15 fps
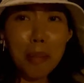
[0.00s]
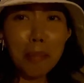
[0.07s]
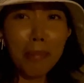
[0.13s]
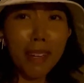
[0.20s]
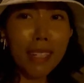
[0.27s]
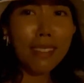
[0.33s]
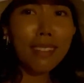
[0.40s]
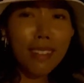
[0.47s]

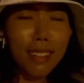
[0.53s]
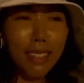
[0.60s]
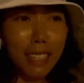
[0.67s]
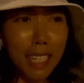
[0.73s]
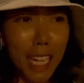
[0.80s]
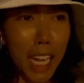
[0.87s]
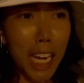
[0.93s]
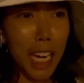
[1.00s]
I
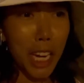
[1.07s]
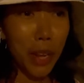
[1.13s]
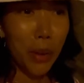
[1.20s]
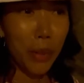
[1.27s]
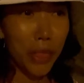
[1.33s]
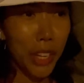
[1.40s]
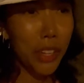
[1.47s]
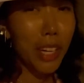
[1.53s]
didn't know
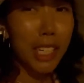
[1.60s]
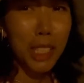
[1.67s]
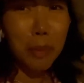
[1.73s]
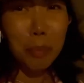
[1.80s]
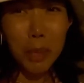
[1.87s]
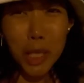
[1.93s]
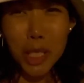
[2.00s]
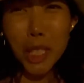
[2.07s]
that you had to
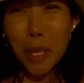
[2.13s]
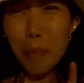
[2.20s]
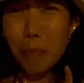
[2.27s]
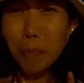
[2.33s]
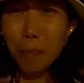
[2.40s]
push the